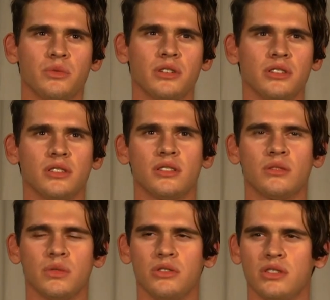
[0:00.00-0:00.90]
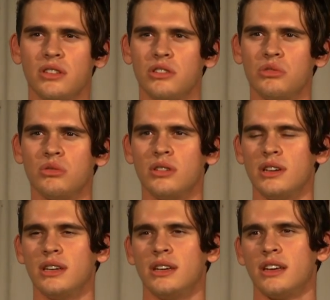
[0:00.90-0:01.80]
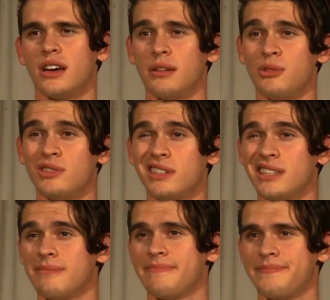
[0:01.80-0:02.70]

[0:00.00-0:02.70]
what you can do musically.